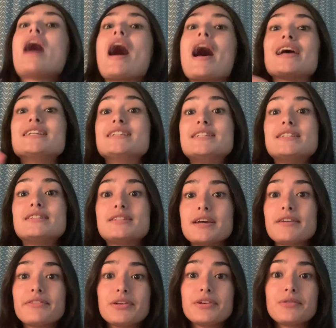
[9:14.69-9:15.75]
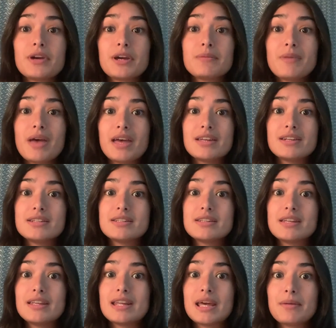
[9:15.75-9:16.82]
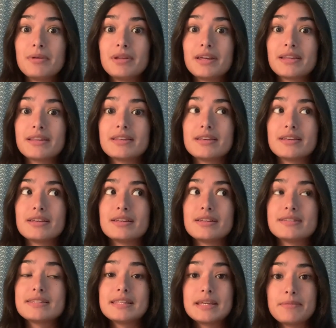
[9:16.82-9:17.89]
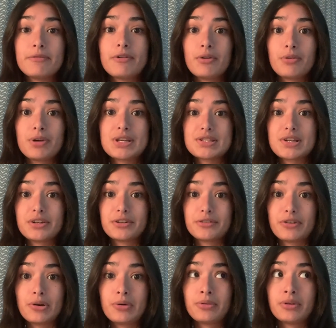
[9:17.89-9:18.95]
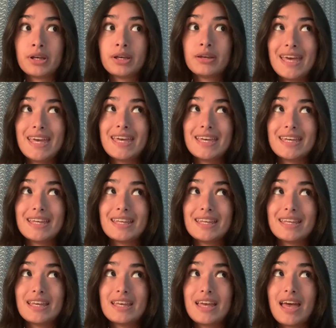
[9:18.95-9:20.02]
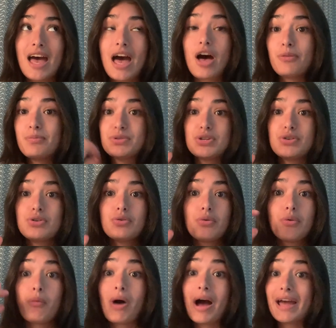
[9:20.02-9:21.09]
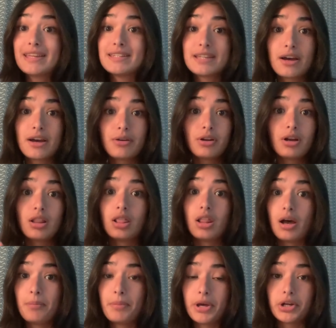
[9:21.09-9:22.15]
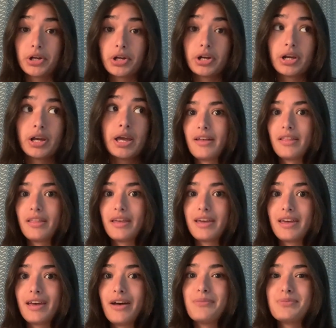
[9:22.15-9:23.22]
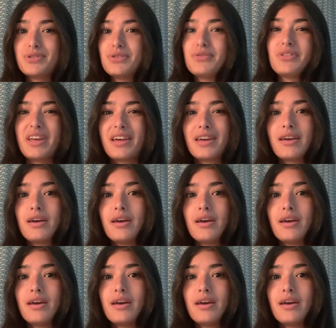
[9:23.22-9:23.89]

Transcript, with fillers: I definitely recommend enabling the sleep focus on your phone. It helps you wind down a lot better. Like helps you like